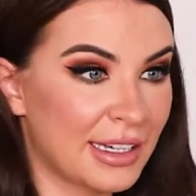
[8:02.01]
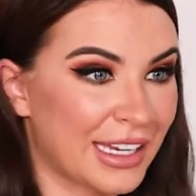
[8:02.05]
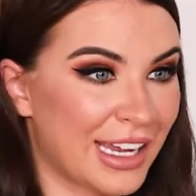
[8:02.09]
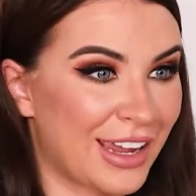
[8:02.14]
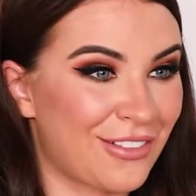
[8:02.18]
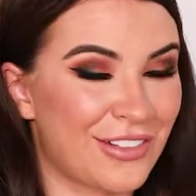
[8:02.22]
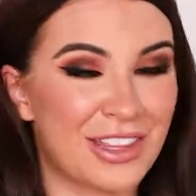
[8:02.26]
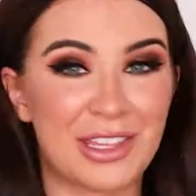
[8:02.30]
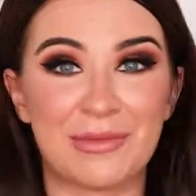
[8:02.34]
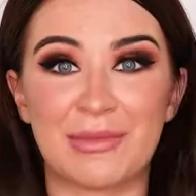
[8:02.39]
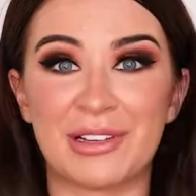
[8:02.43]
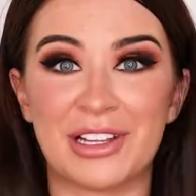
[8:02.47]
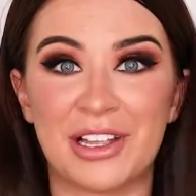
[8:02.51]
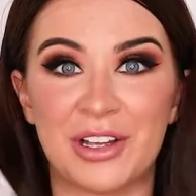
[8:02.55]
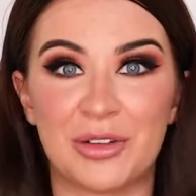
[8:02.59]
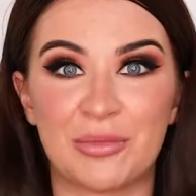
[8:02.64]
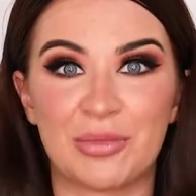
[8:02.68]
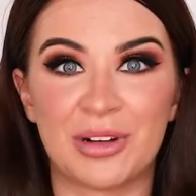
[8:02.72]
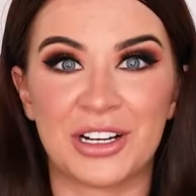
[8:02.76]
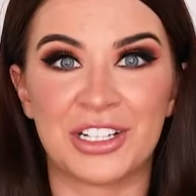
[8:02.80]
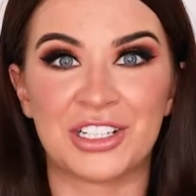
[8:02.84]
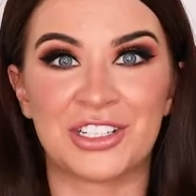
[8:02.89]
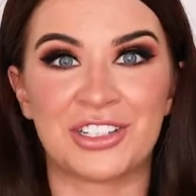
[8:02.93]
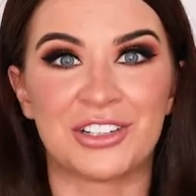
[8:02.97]
Giving them a little
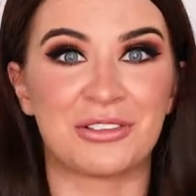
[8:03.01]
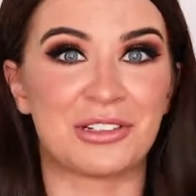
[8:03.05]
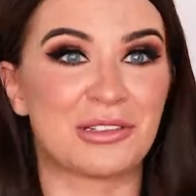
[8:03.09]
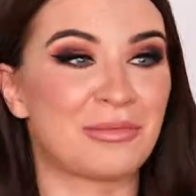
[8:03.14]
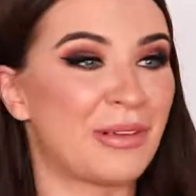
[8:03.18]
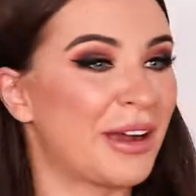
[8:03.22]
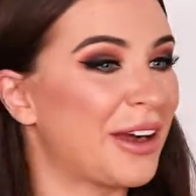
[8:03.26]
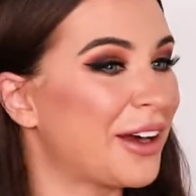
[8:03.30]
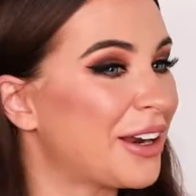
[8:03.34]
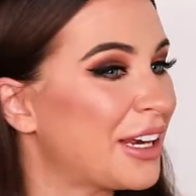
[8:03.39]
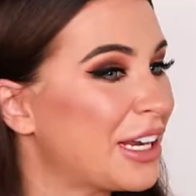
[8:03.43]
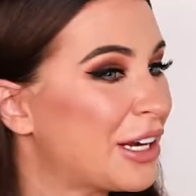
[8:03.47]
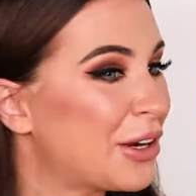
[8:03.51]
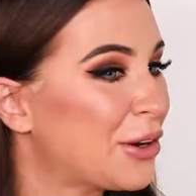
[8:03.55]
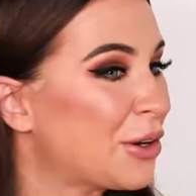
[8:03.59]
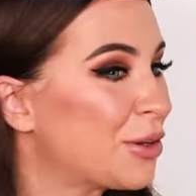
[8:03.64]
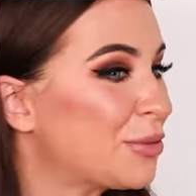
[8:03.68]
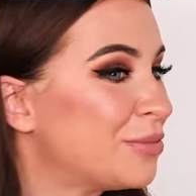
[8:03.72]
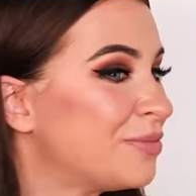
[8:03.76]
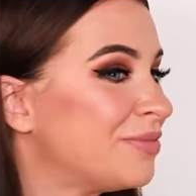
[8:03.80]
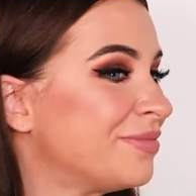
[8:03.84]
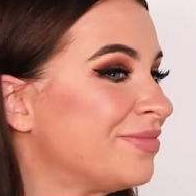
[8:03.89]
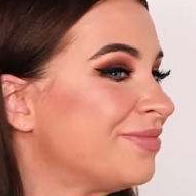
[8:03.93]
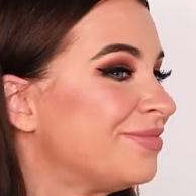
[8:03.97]
brush through with my
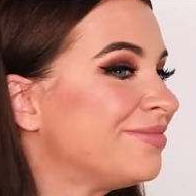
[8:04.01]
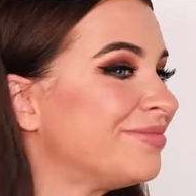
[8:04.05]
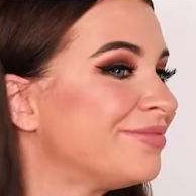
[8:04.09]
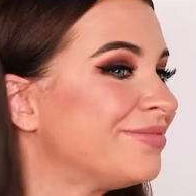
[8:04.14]
honeycomb.